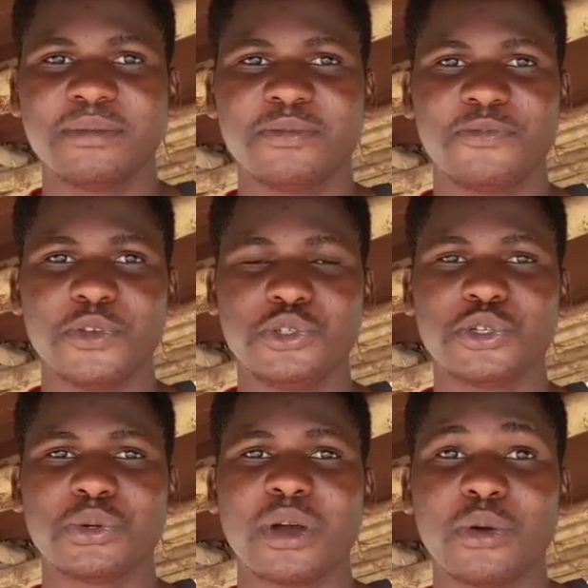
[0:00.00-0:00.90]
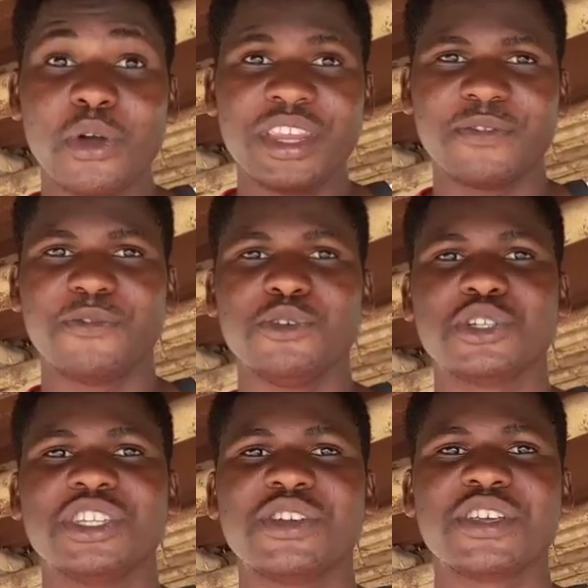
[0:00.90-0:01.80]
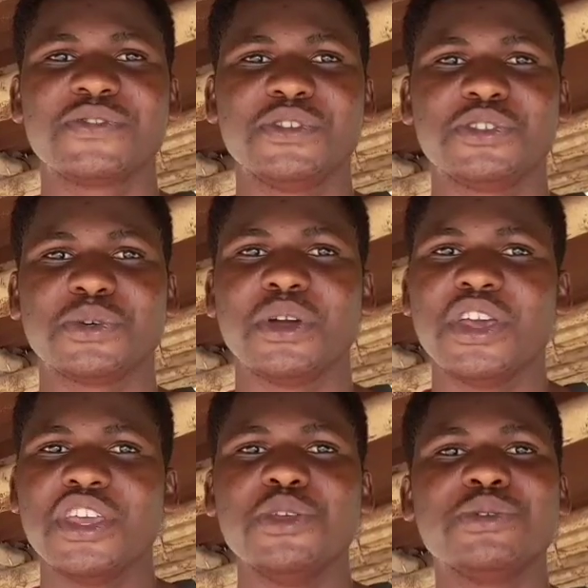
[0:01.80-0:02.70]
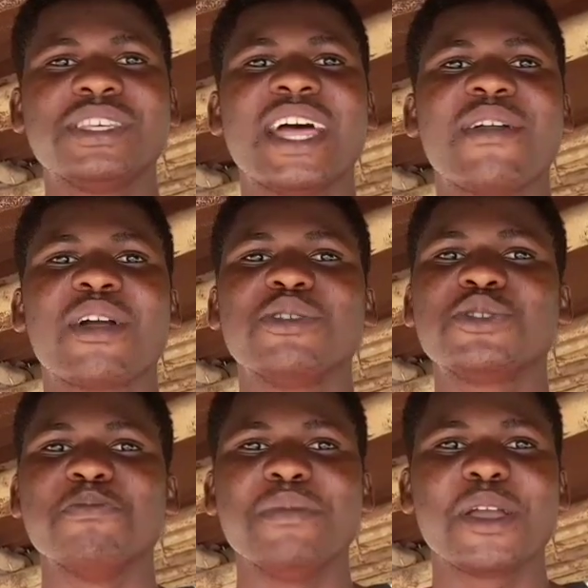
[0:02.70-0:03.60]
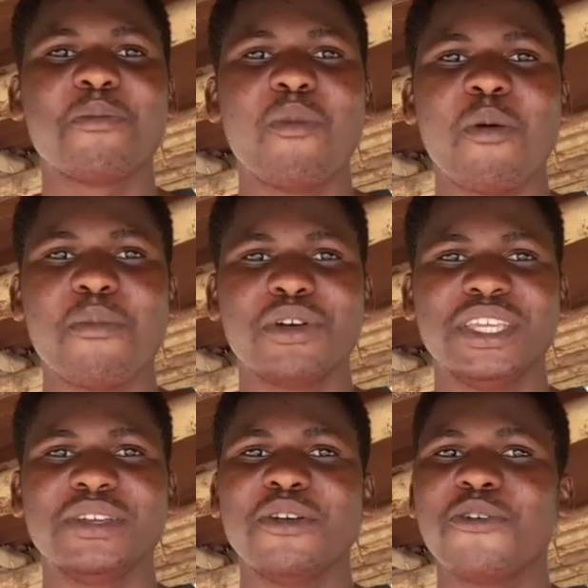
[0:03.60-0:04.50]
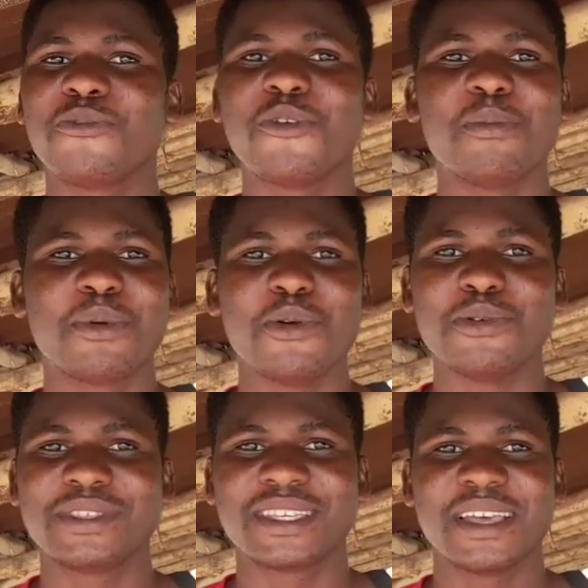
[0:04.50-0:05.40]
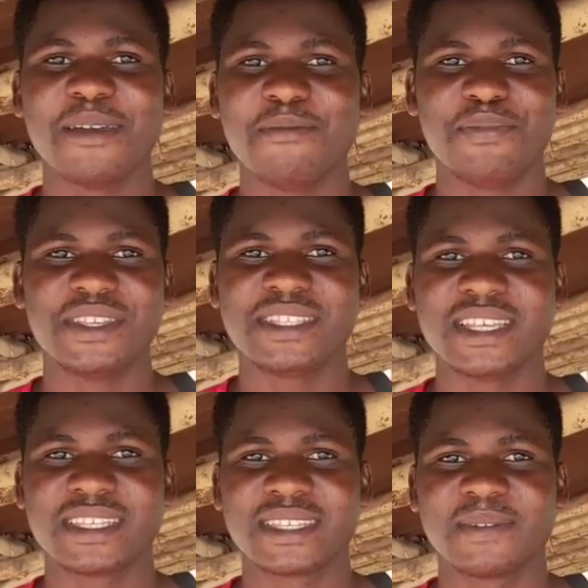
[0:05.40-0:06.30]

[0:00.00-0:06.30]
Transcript: future, or in the nearest future, you'll see that you are going to make more money from goat business.